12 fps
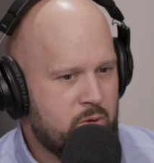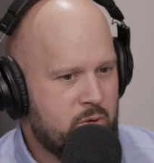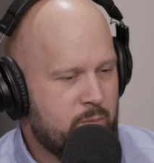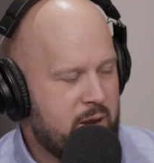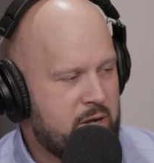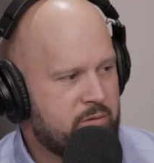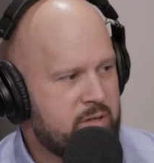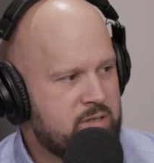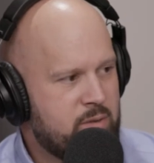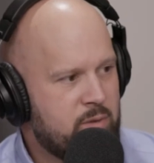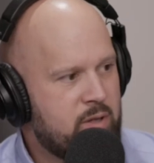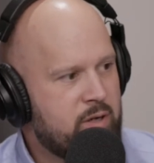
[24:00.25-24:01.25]
battery
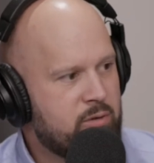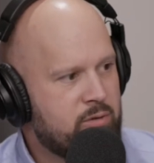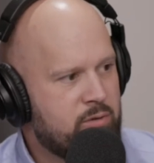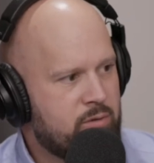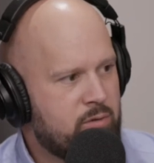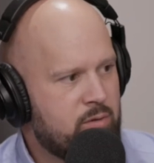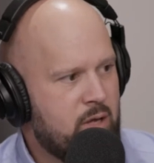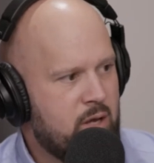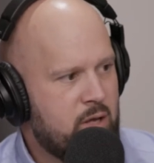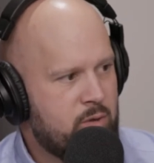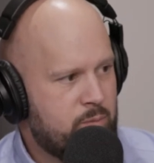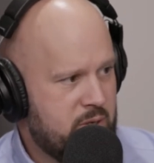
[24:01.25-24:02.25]
simulators,
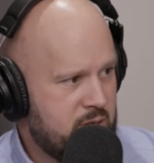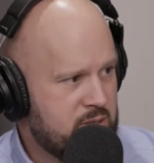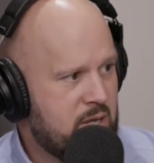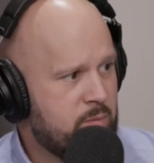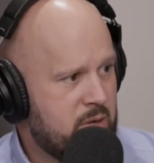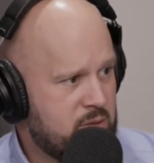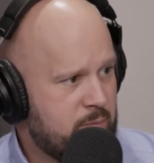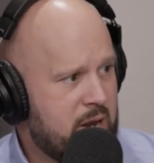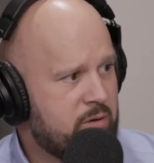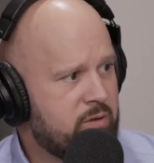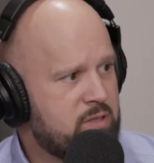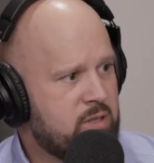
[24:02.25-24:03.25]
the PXI-based
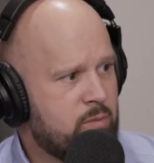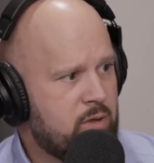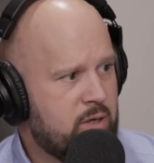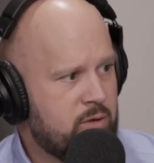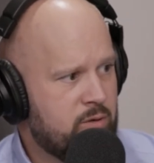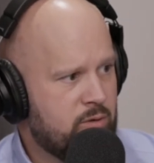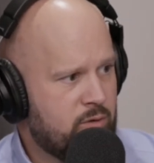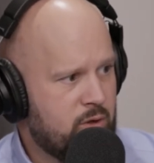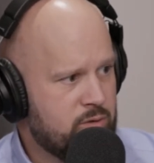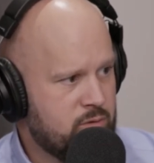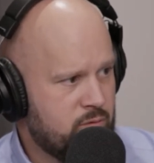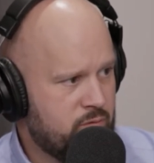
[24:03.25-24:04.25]
battery simulators,
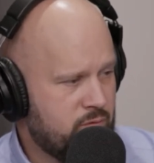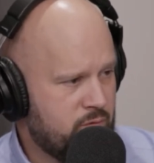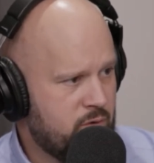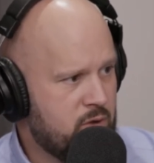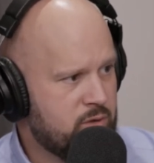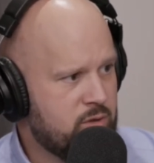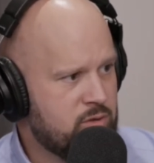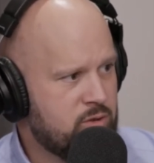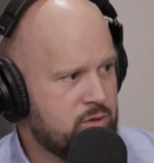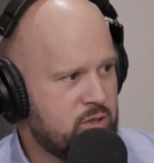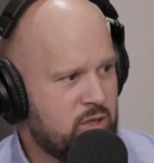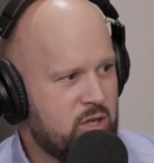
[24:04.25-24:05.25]
also fault
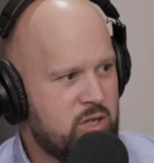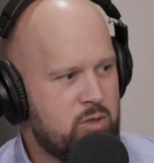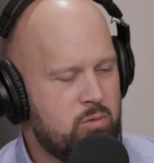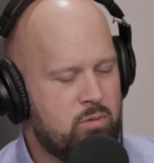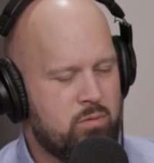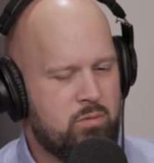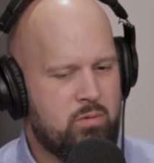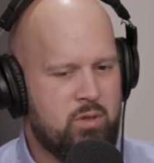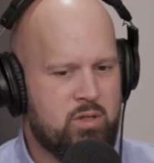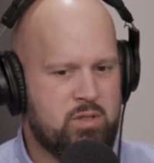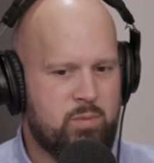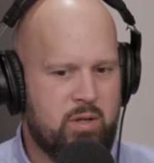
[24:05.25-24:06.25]
insertion. Can you
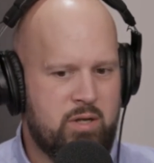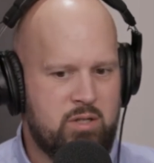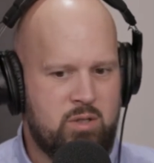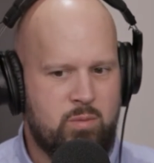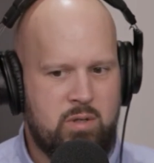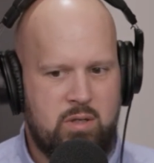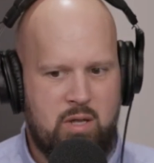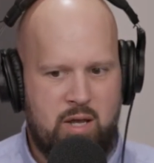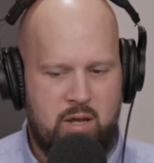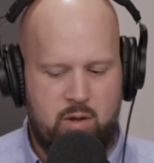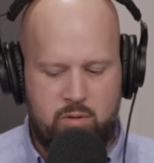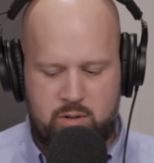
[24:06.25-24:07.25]
explain to me
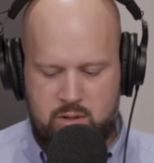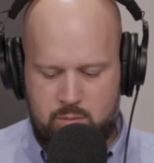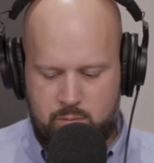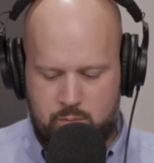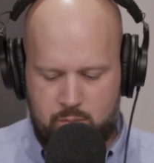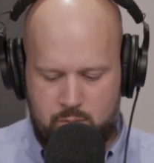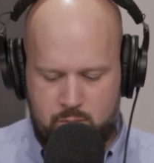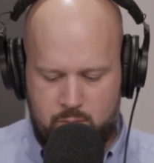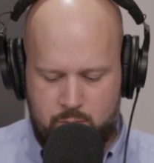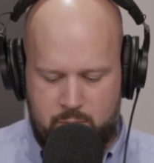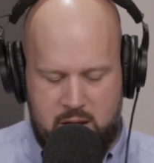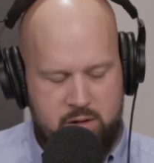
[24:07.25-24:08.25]
how the
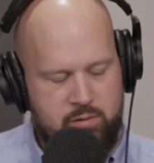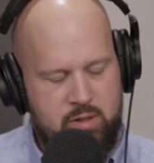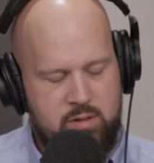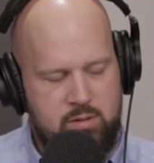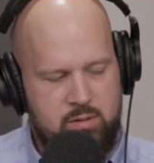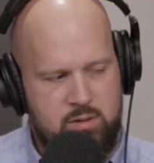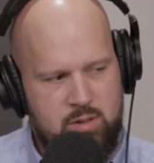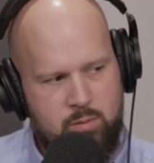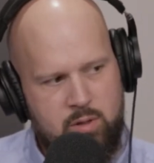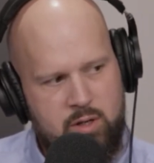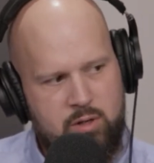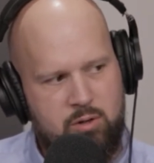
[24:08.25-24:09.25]
battery
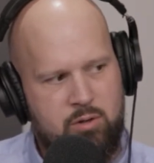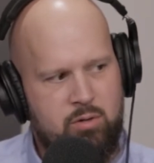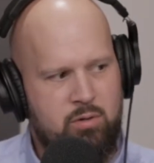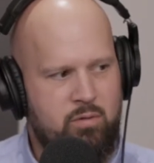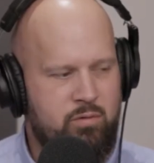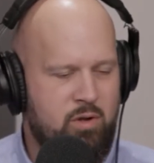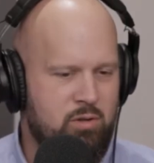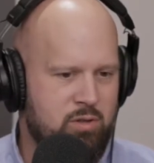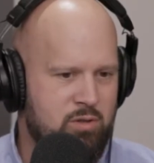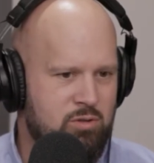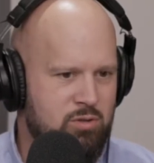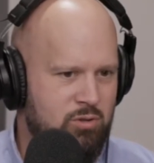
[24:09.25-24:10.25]
simulator, the fault
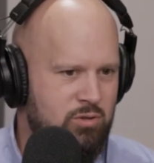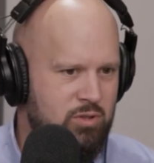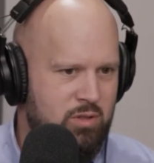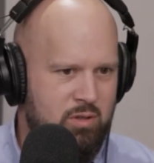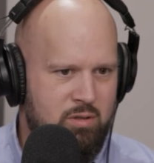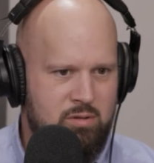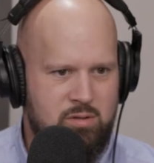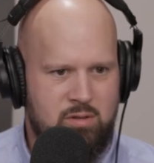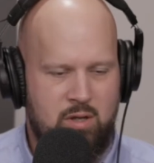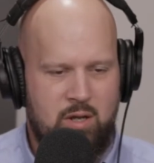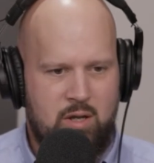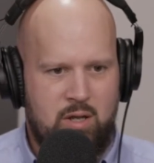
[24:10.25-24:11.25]
insertions,
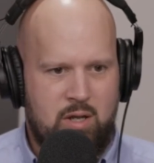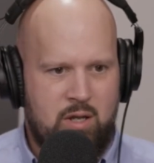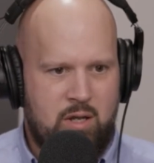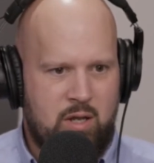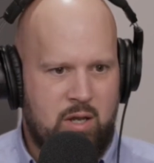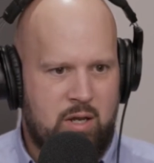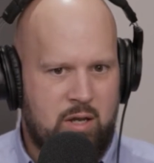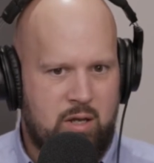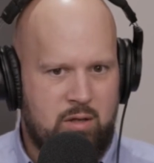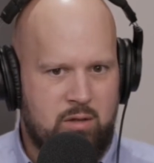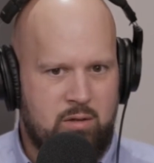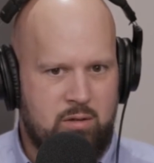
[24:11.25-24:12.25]

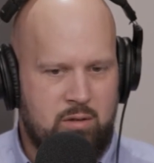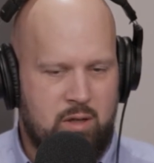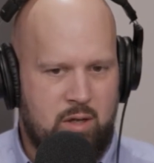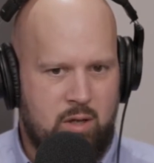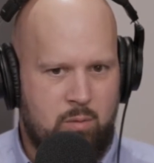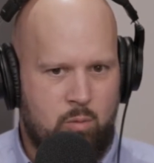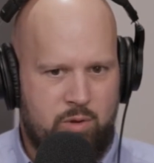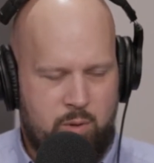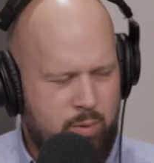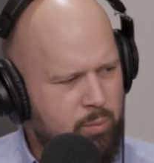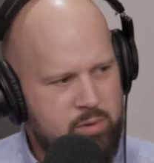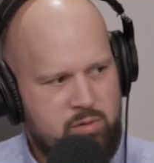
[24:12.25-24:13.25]
and what the
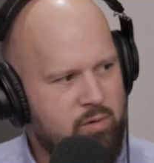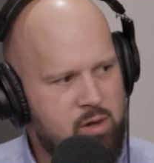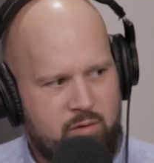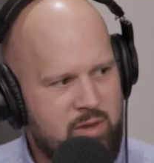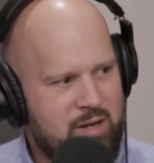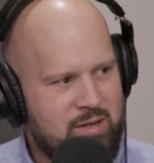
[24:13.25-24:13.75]
purpose of all of that